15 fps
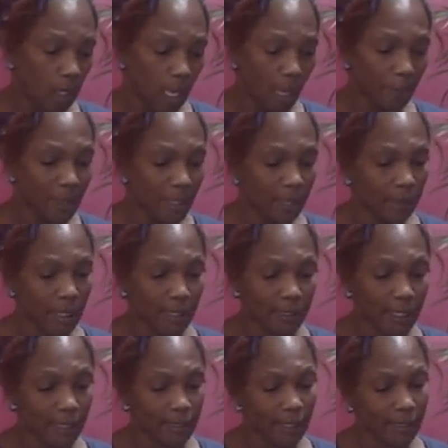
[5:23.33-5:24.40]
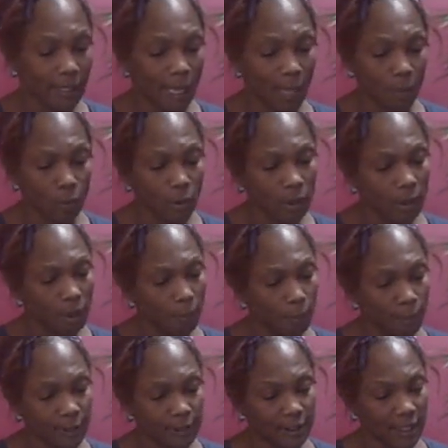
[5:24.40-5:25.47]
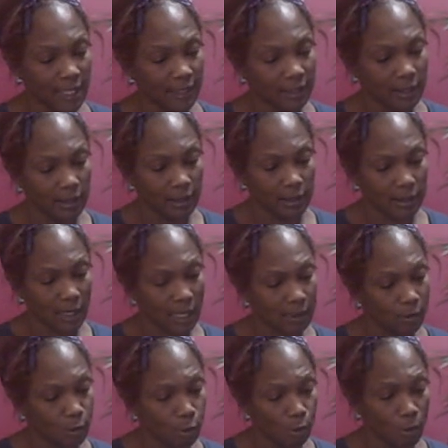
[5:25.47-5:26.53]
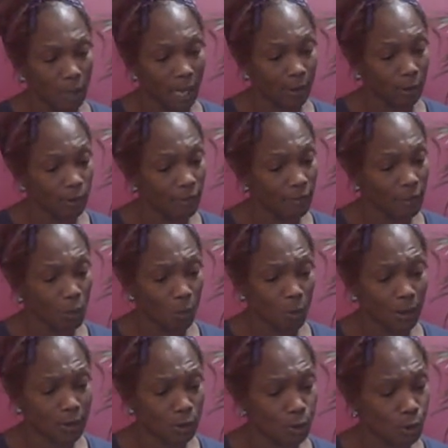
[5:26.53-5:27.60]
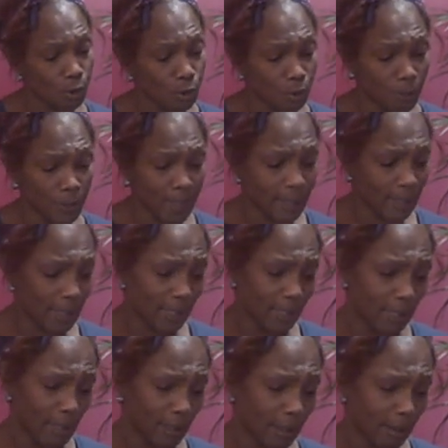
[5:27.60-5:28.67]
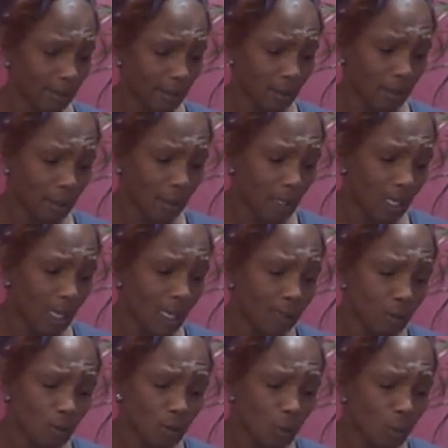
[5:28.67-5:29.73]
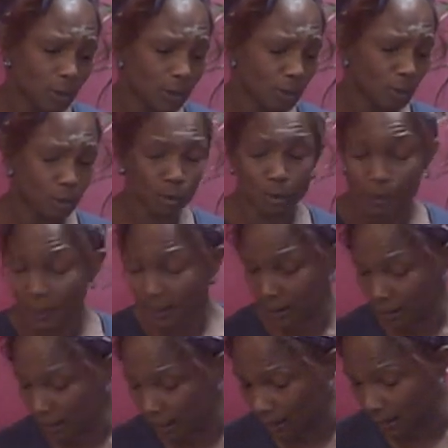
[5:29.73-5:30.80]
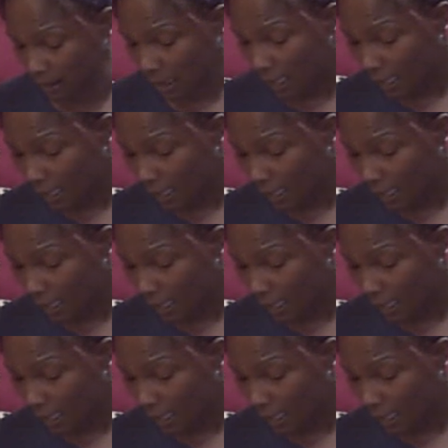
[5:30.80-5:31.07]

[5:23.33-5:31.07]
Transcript: I mean, and, and, and I really appreciate this. I do. I don't even know what to do with it. I don't know what to do with this.